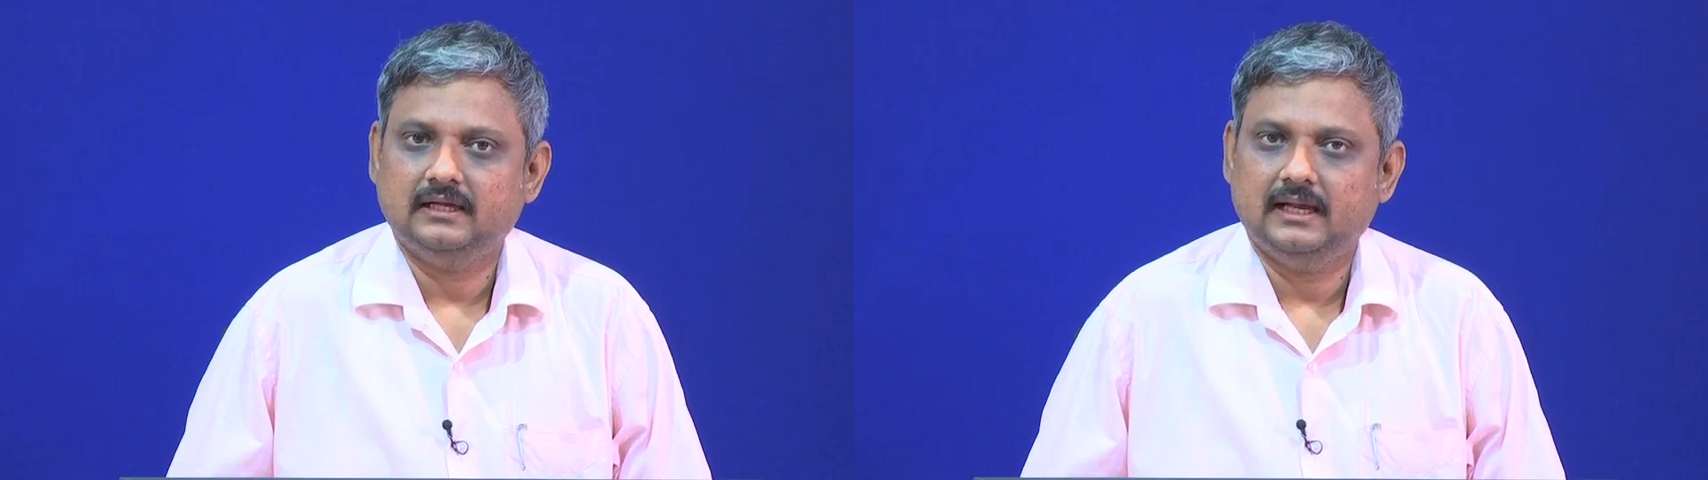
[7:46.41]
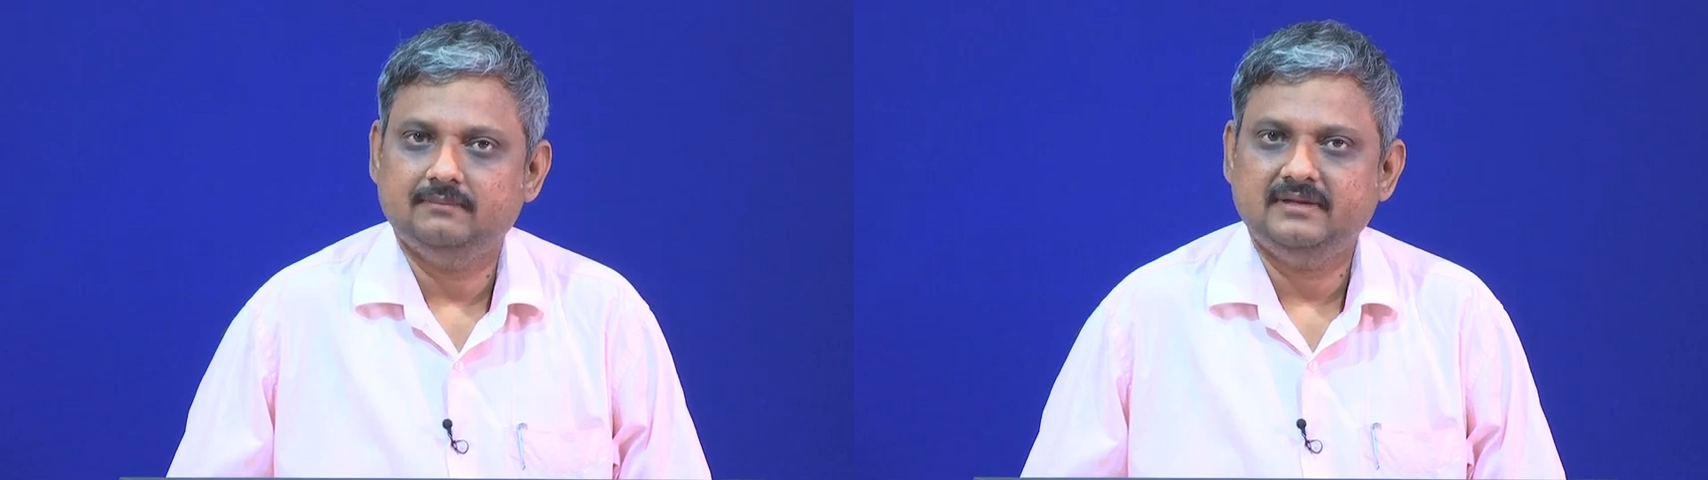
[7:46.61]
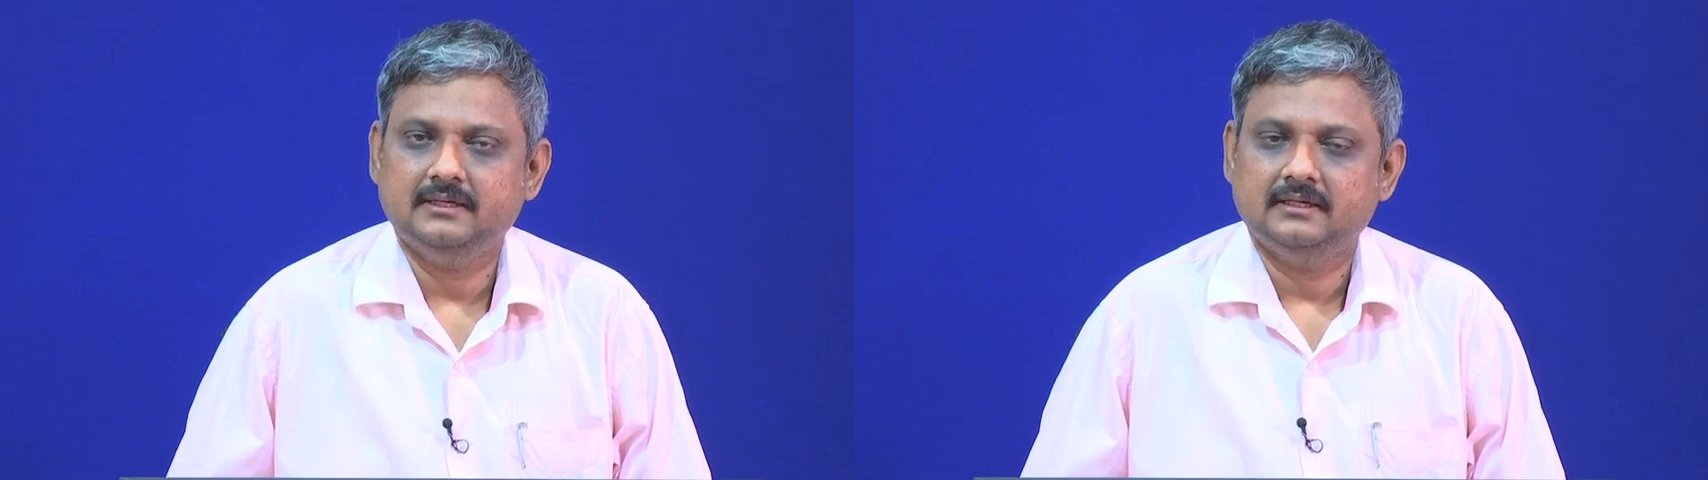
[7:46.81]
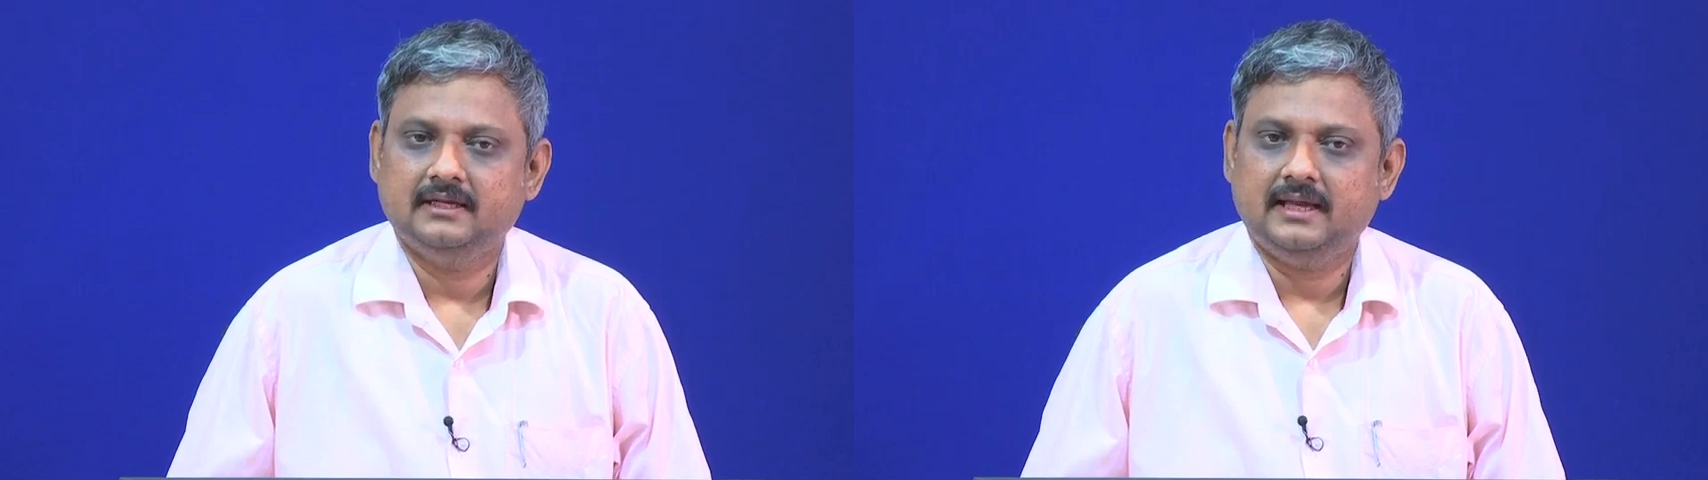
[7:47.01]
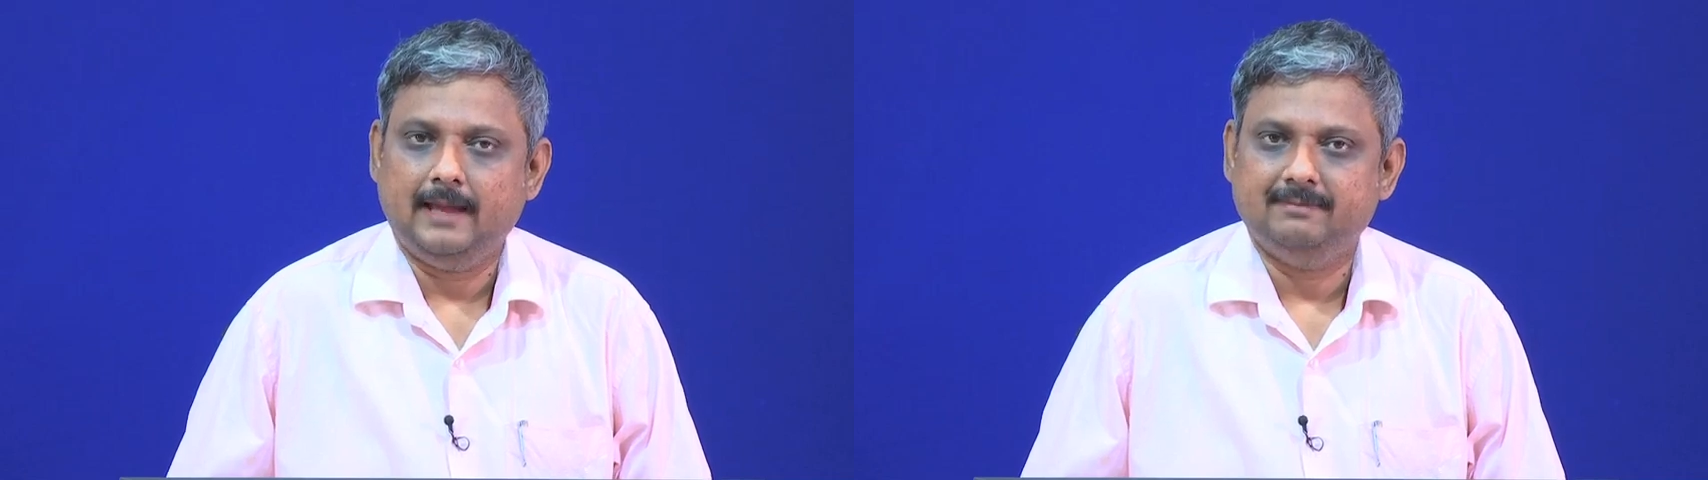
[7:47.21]
I will be
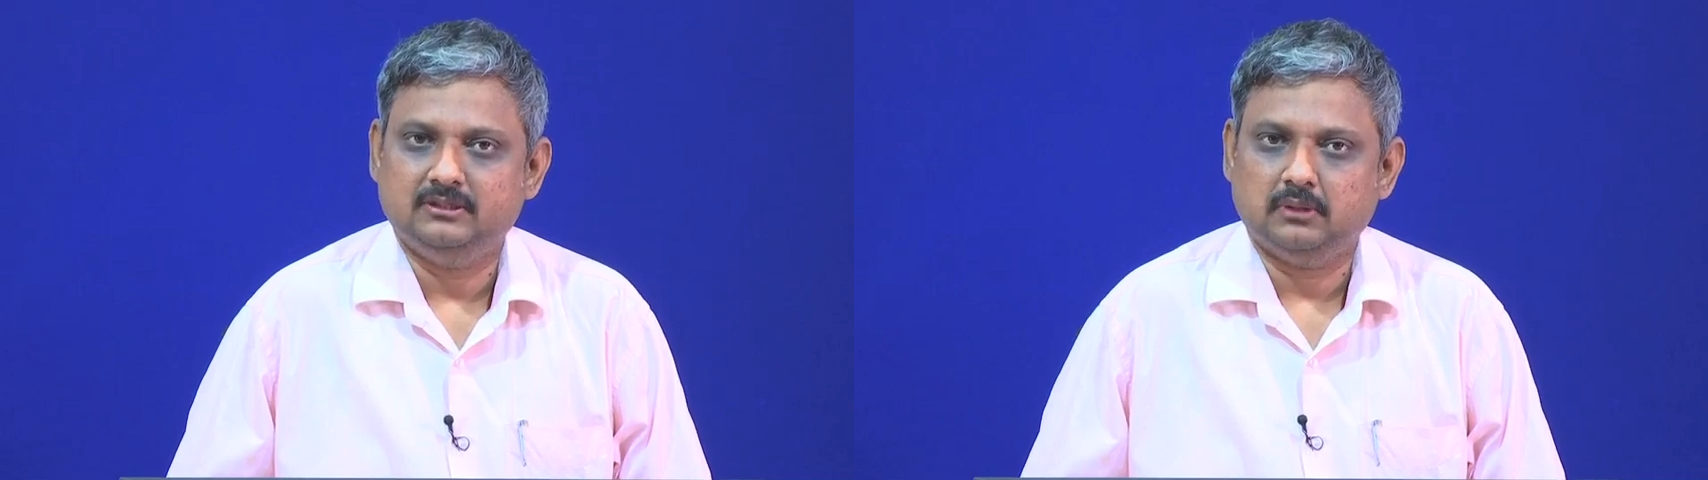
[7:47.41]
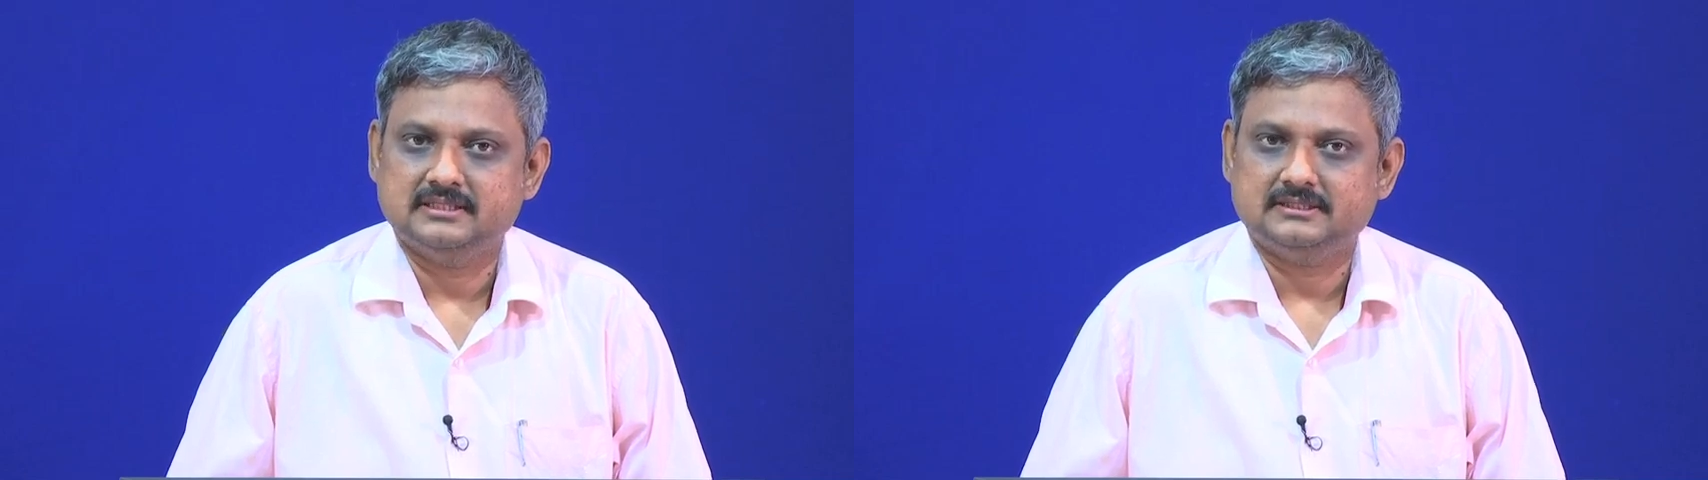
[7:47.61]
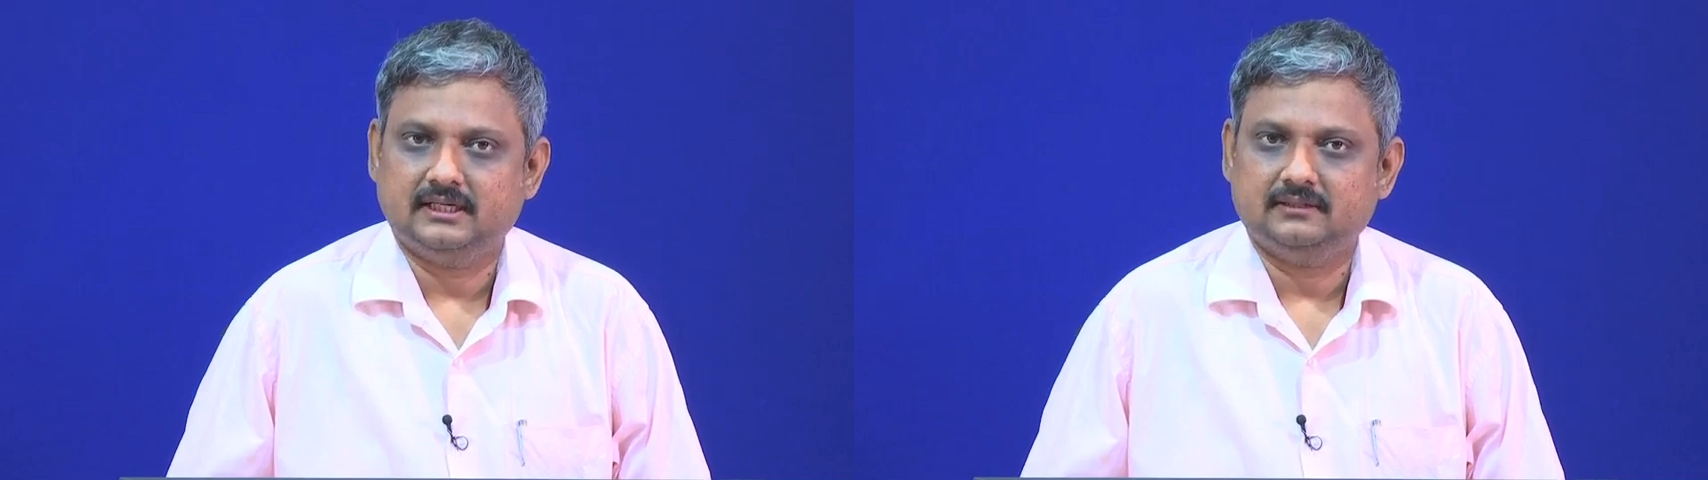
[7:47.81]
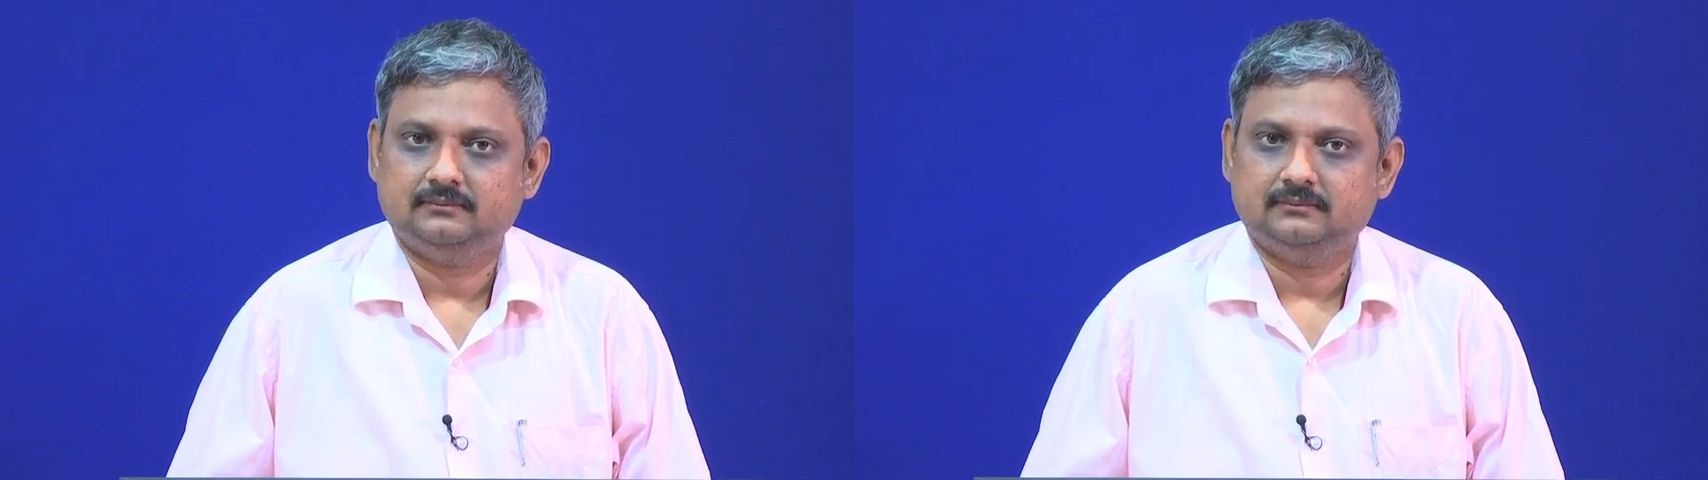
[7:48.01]
happy to answer.